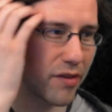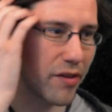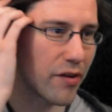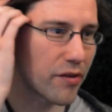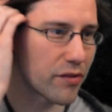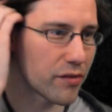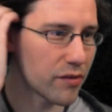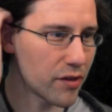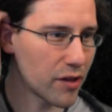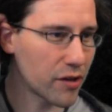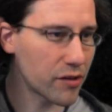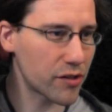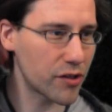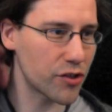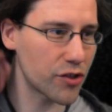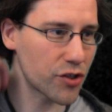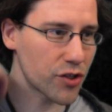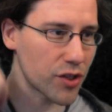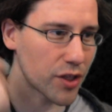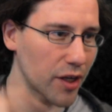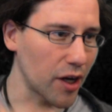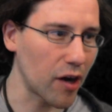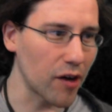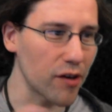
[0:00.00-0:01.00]
those are
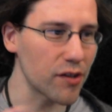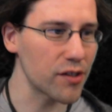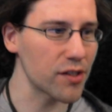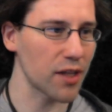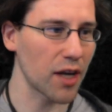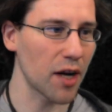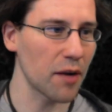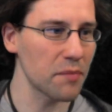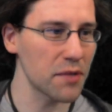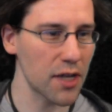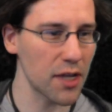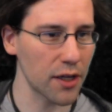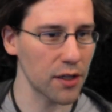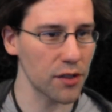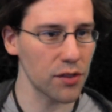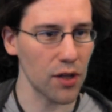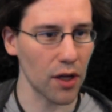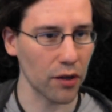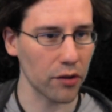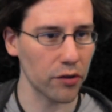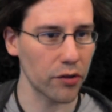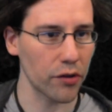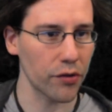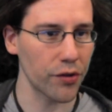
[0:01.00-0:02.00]
just the cards that I'm taking
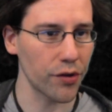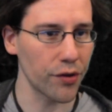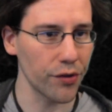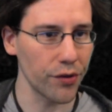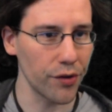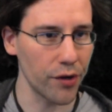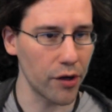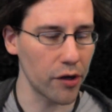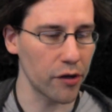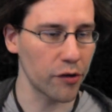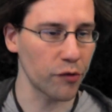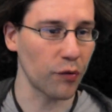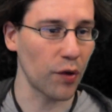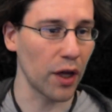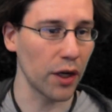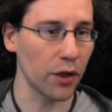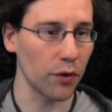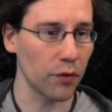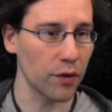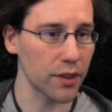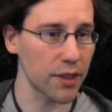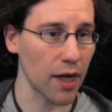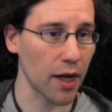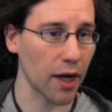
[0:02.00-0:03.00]
second or third that are
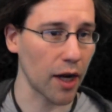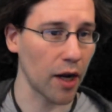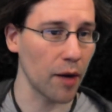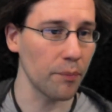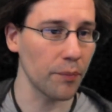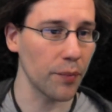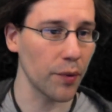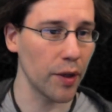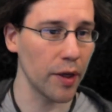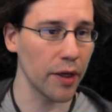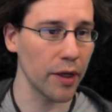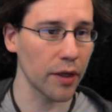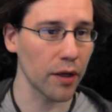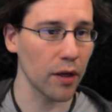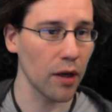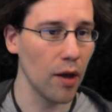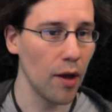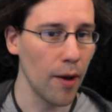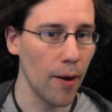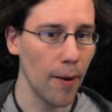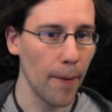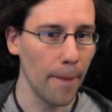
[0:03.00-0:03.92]
defining what deck I'm playing.